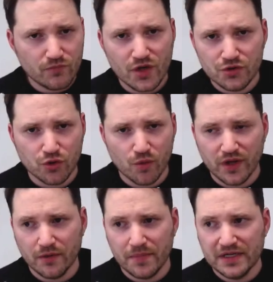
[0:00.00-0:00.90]
talk with
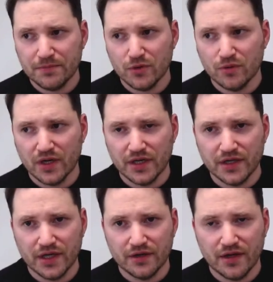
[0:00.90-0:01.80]
other people
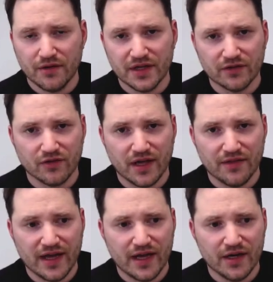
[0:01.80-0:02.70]
and things like
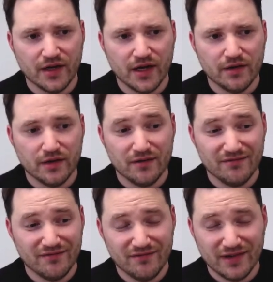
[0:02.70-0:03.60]
that. And
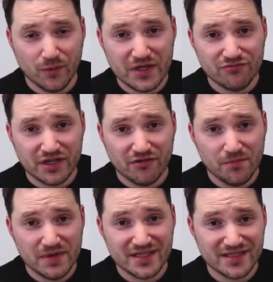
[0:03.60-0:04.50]
when you run your own
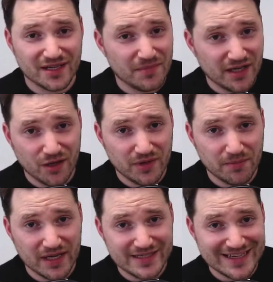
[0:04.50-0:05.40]
business, it can be a lonely
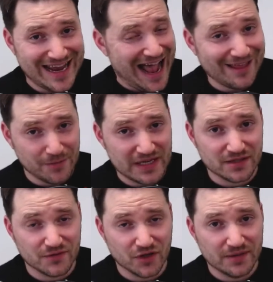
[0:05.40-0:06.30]
place at the best
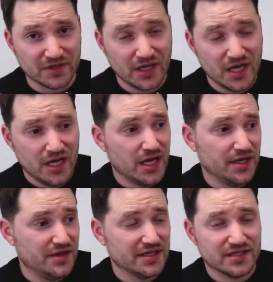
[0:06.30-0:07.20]
of times. And
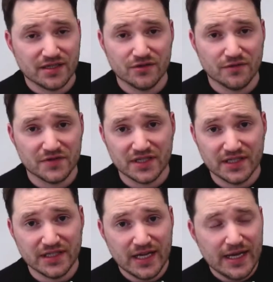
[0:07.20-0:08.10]
this has
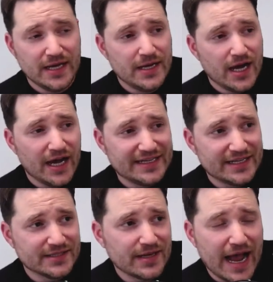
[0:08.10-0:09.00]
obviously, I
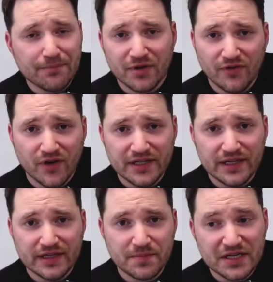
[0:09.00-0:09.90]
guess, amplified it,
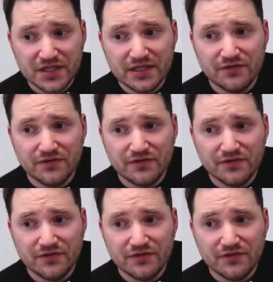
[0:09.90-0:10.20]
especially if